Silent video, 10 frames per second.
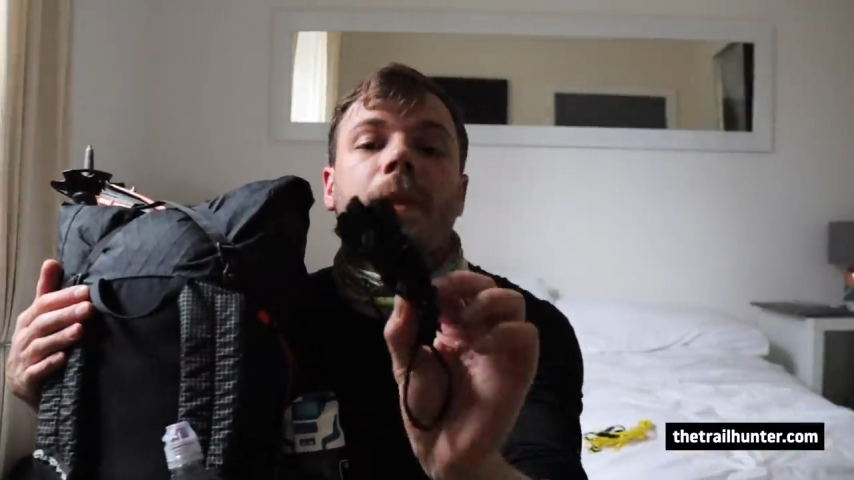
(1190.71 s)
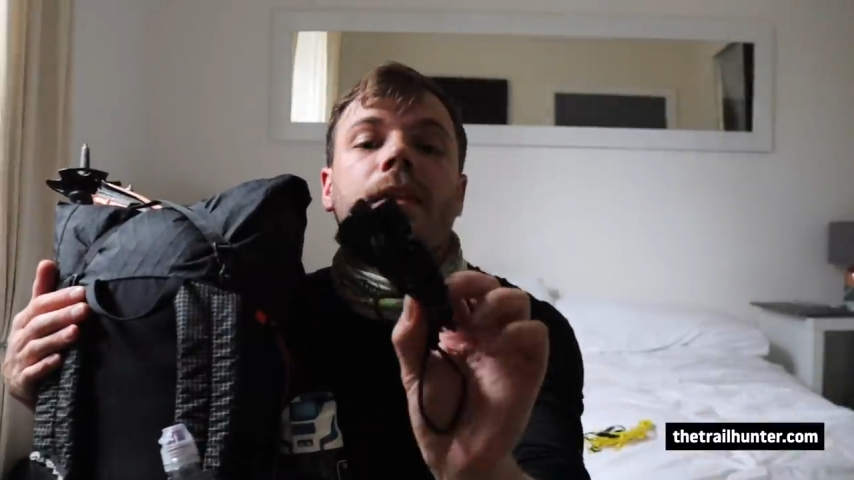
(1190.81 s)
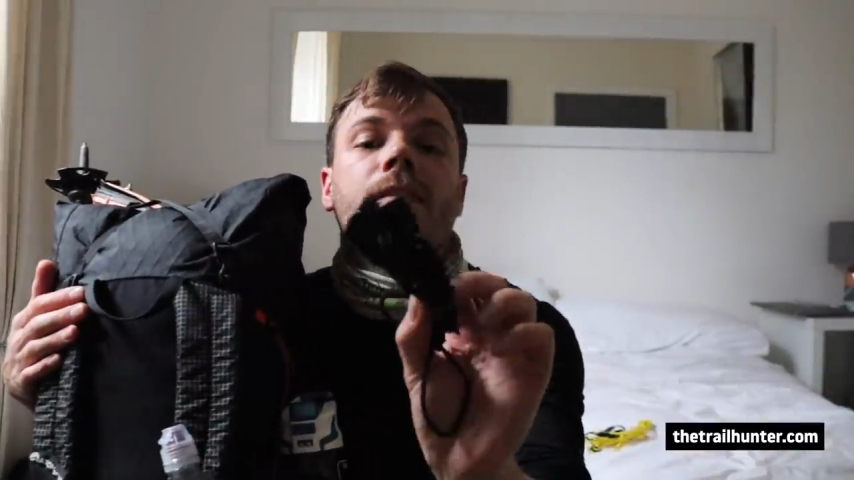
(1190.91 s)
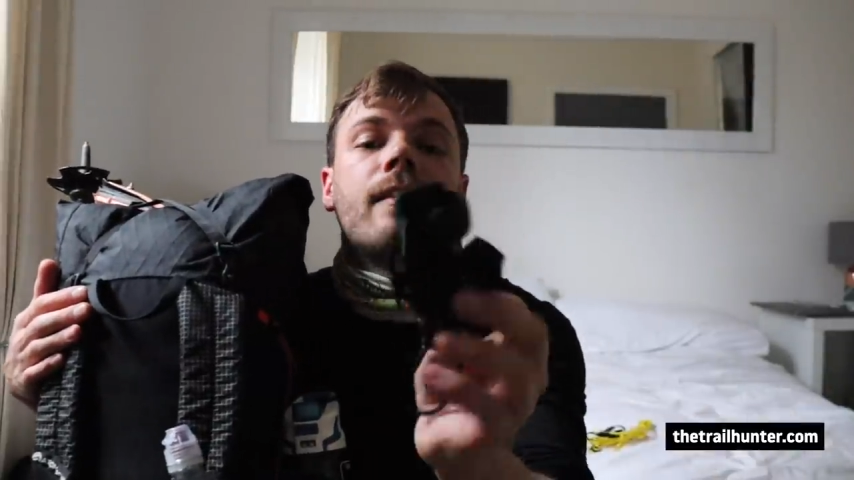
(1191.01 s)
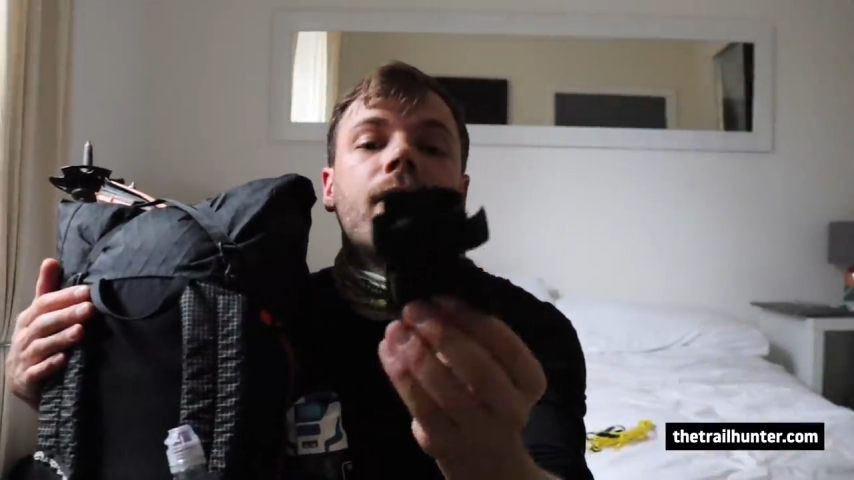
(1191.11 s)

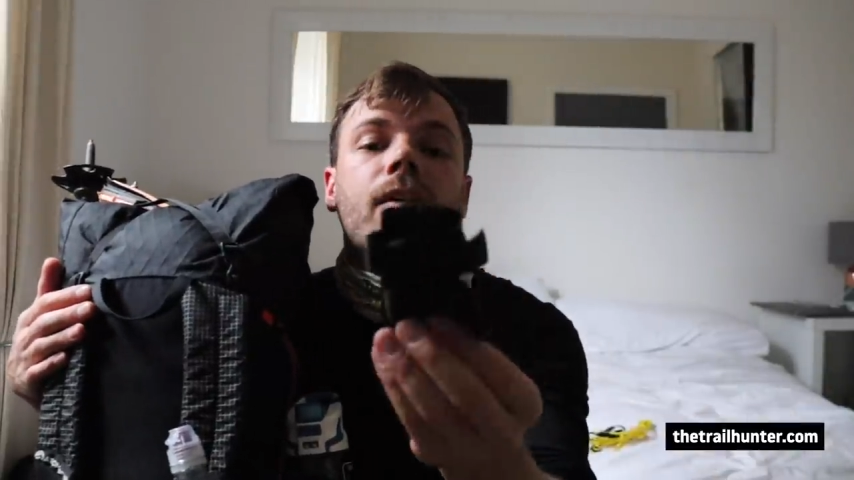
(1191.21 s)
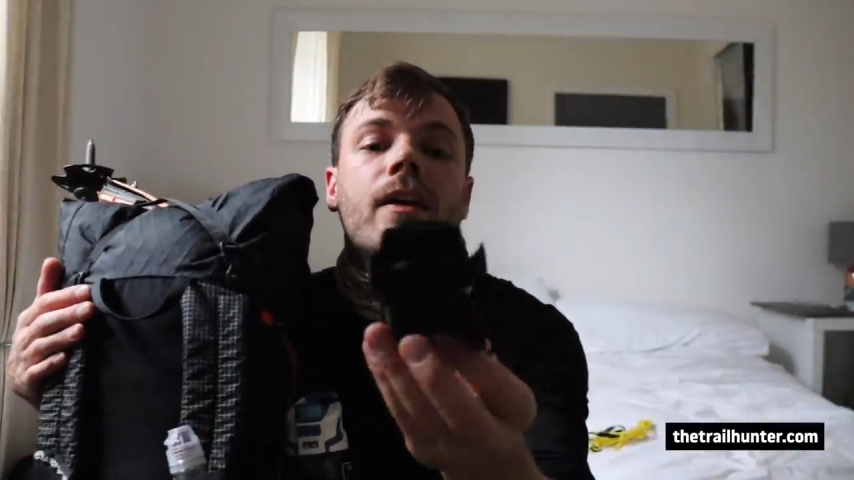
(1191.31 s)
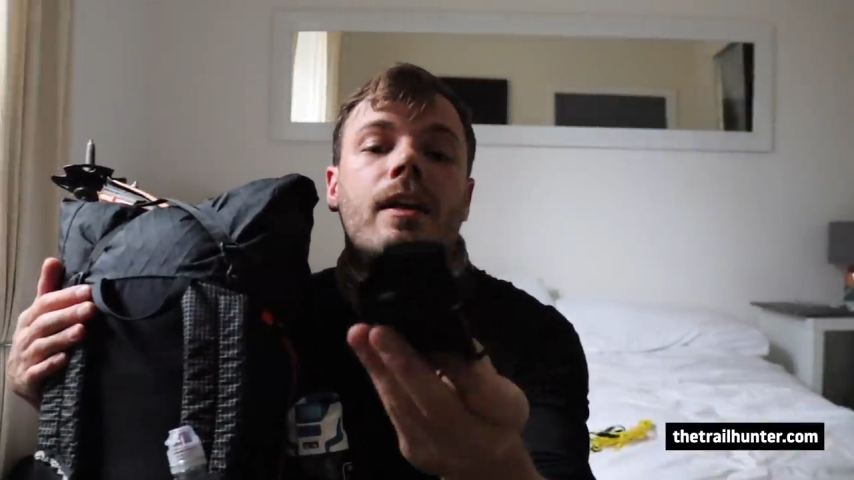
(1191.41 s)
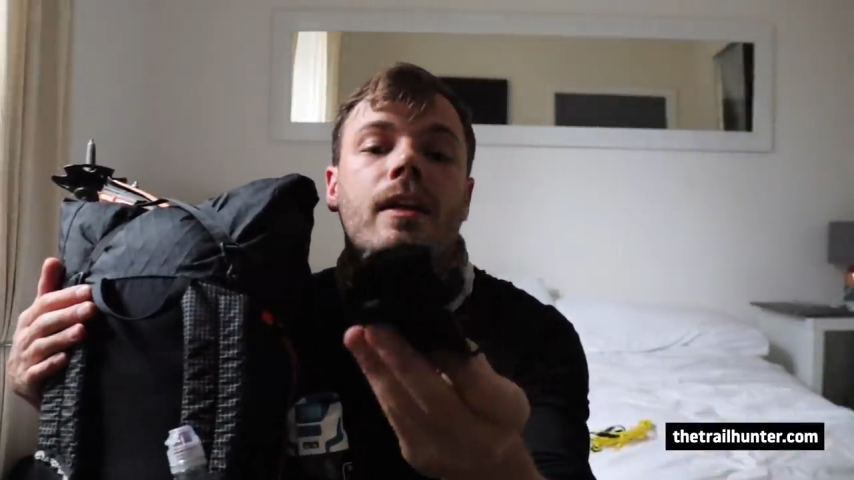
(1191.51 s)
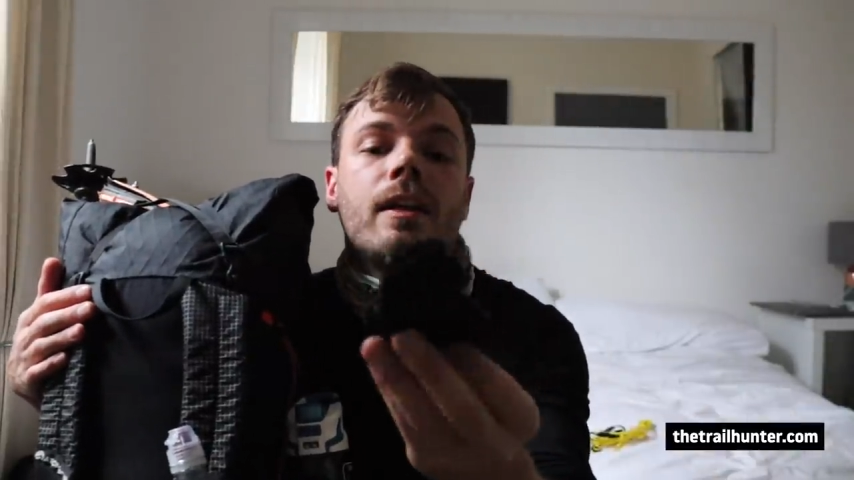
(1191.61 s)
is this
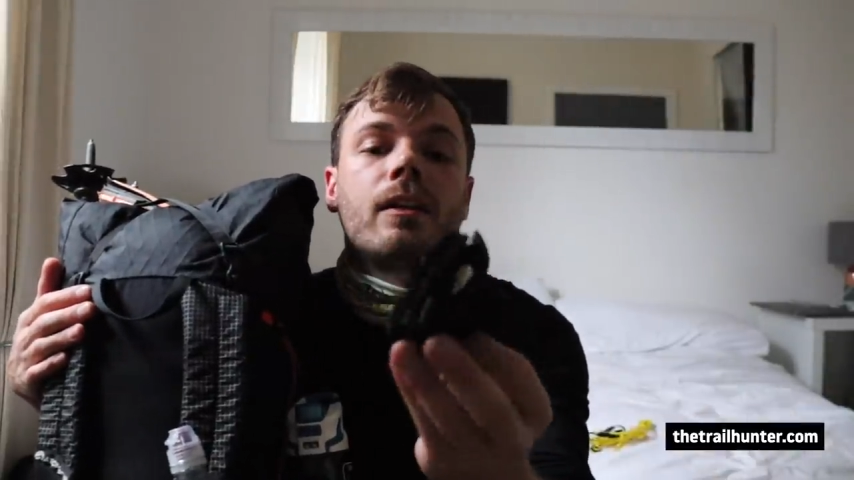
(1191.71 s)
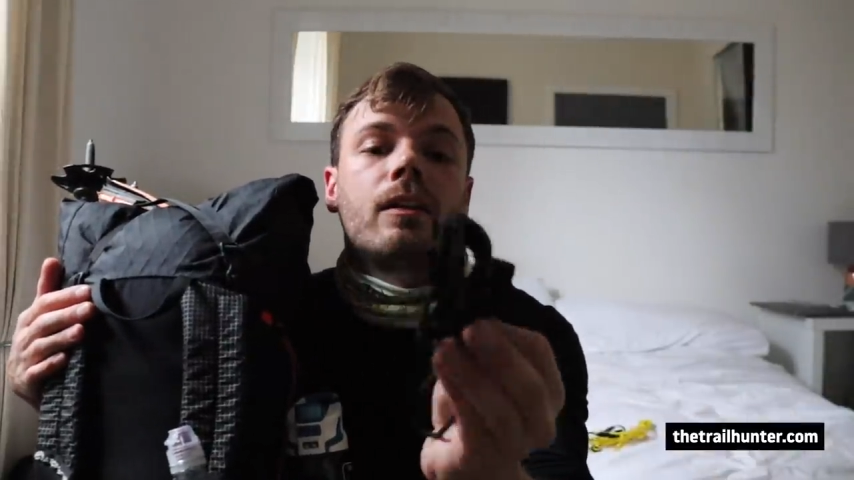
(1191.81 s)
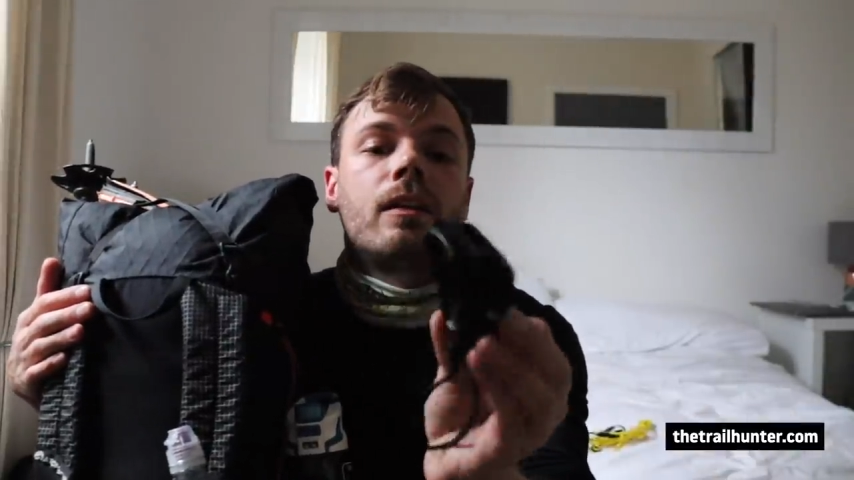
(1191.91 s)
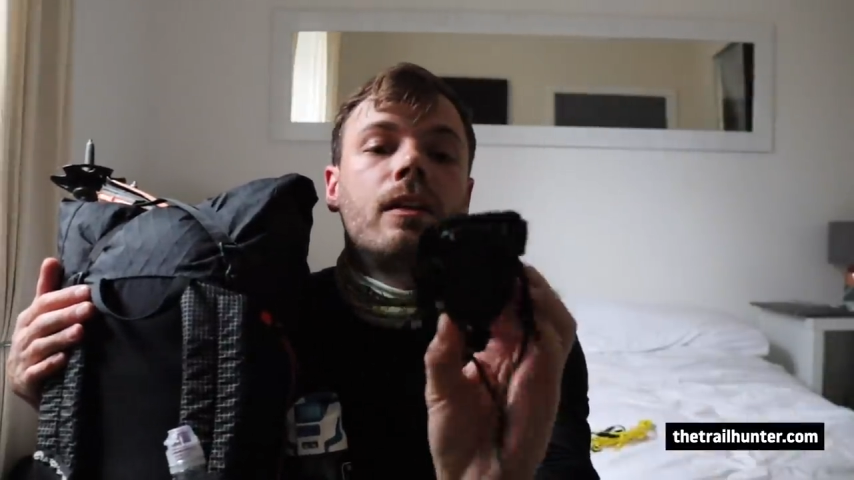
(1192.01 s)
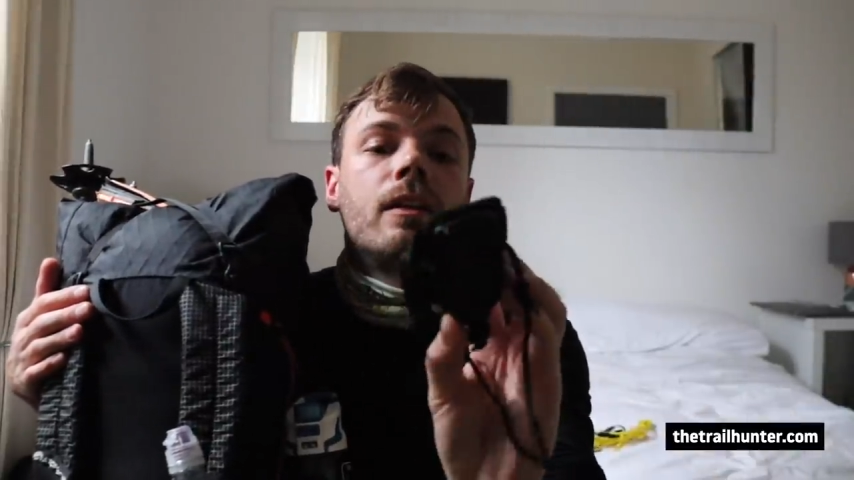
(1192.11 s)
kind of
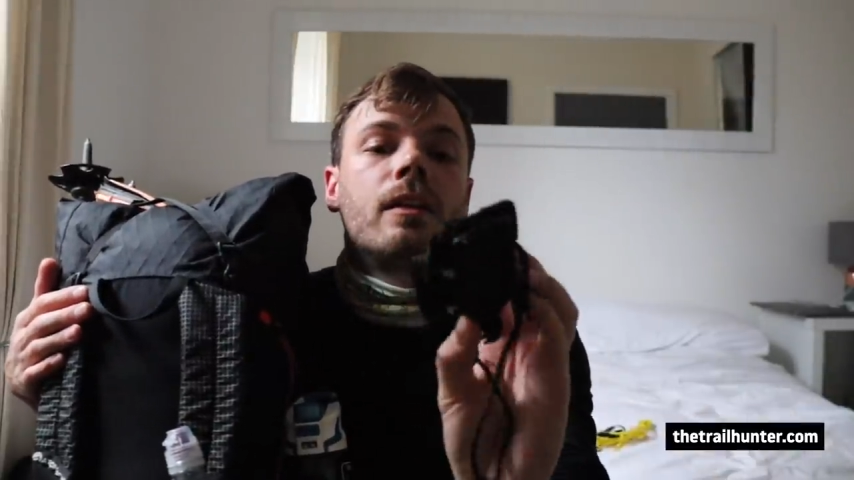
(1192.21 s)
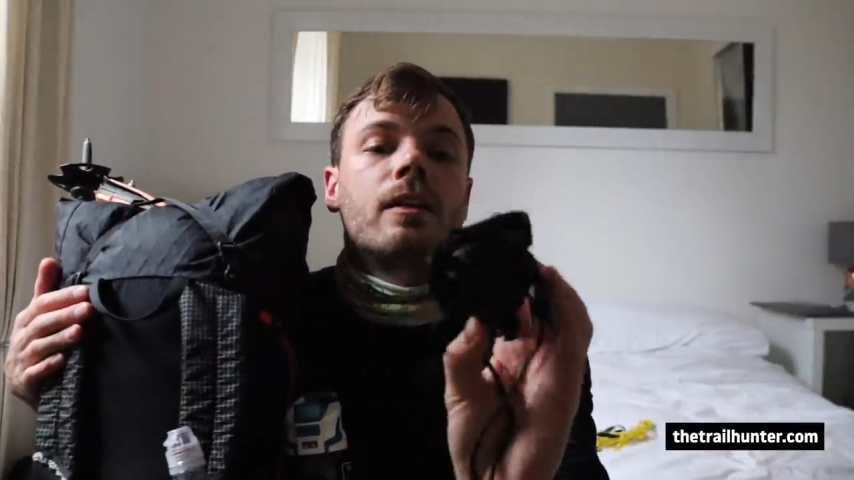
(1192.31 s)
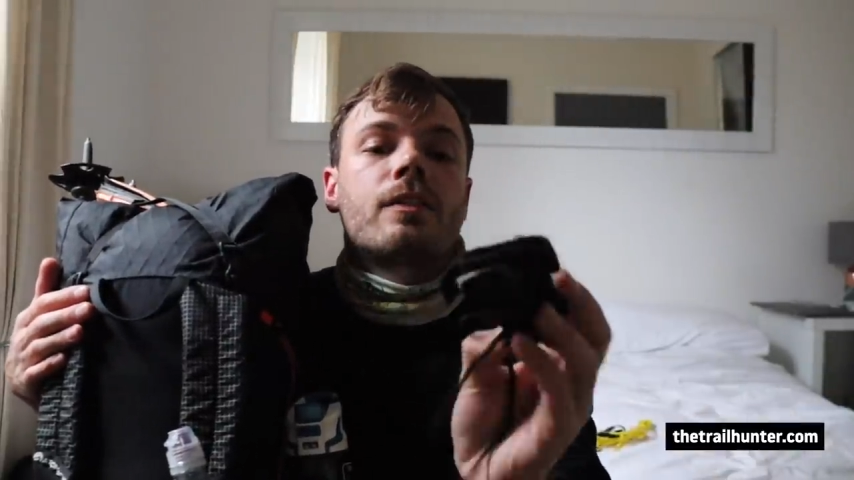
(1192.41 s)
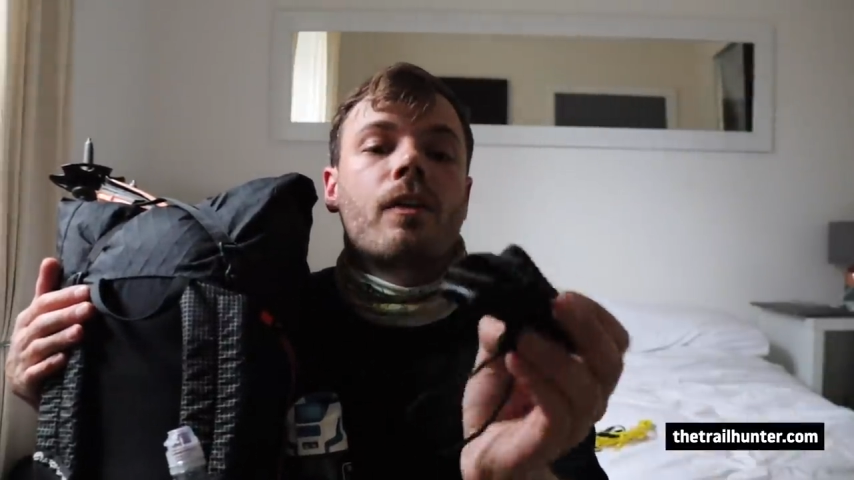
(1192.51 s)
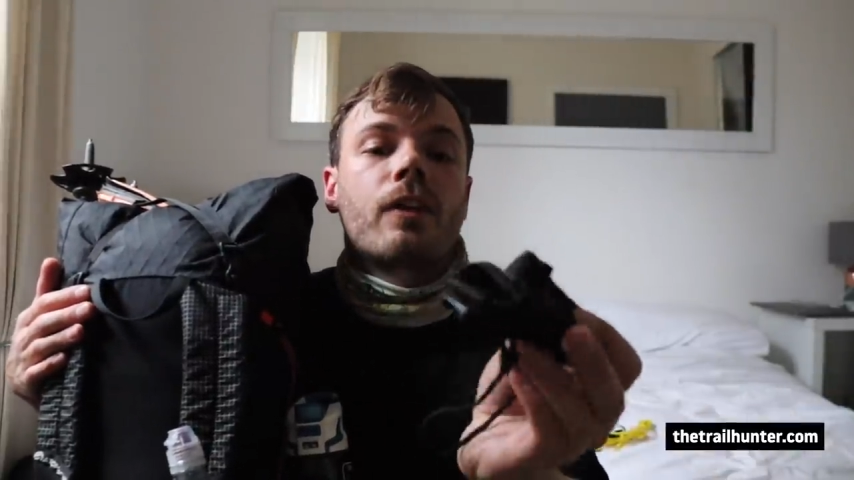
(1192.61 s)
little
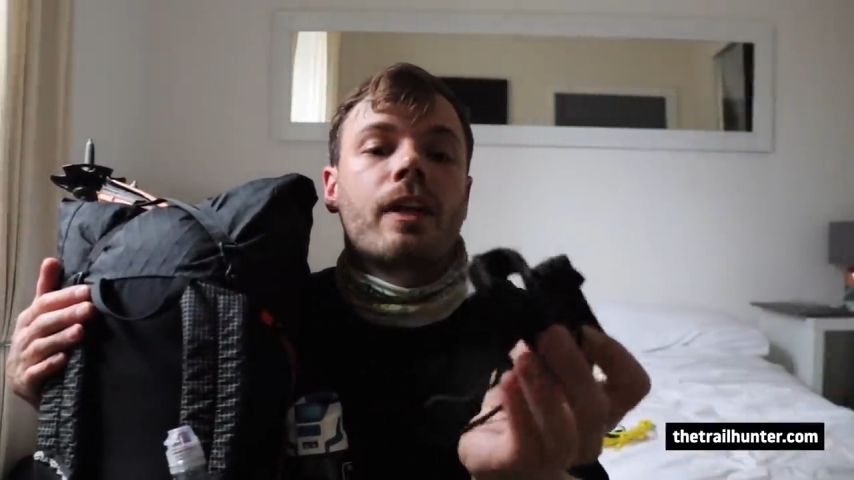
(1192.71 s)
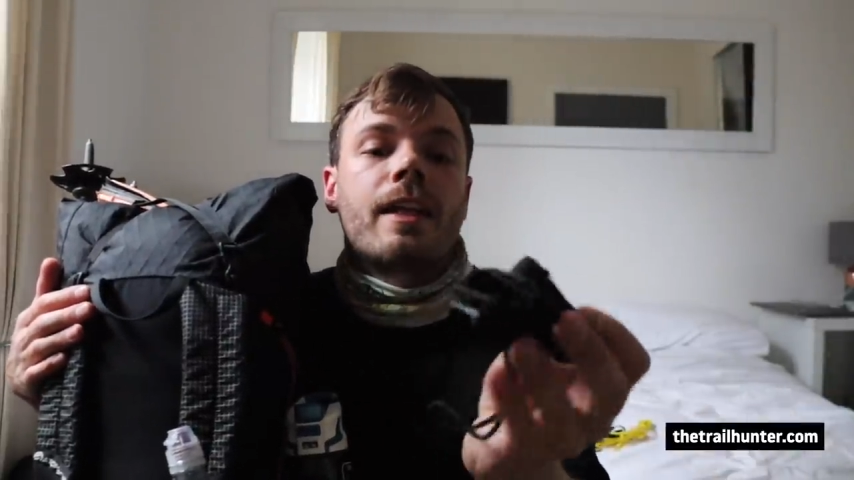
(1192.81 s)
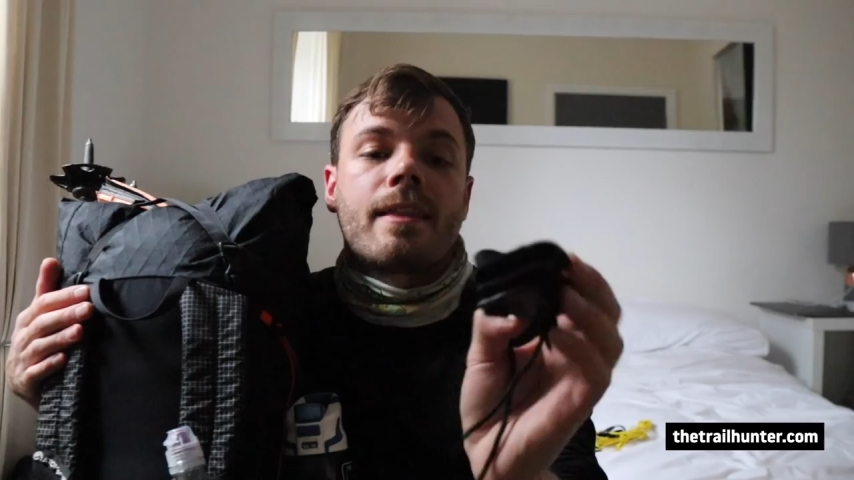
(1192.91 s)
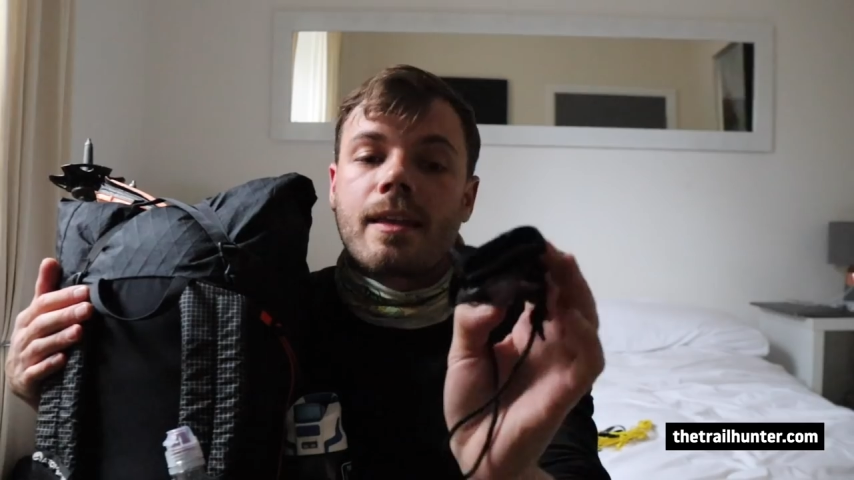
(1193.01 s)
dongly